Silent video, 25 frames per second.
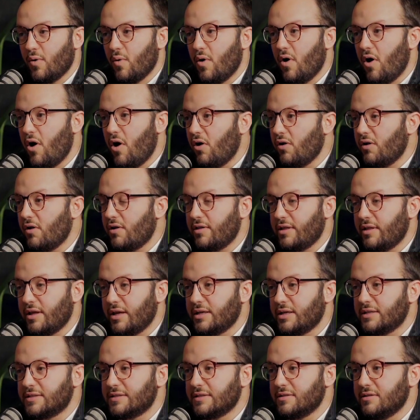all of
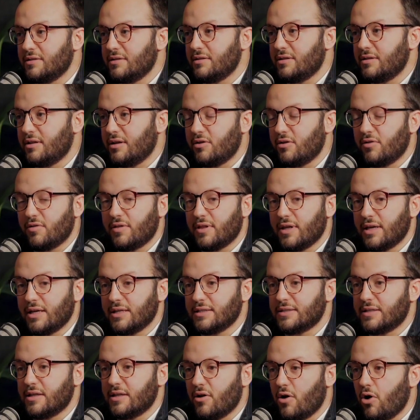these little things
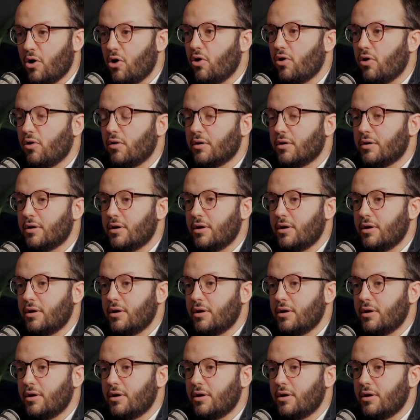that all